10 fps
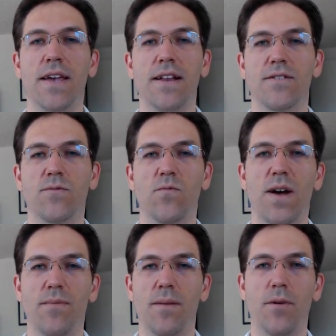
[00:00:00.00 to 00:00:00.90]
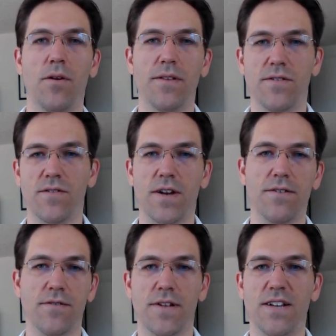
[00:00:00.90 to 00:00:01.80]
and it's wrapped up in all these
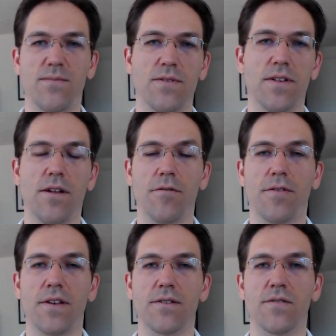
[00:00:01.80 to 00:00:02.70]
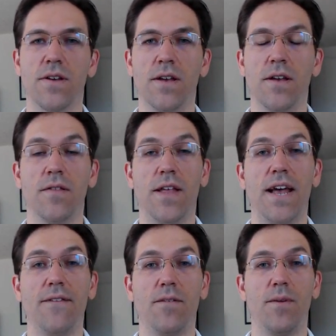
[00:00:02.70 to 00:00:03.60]
desires, attachments, and other things that
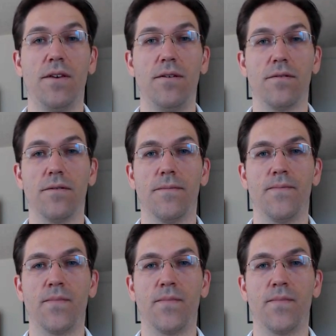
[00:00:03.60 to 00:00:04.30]
have to be healed.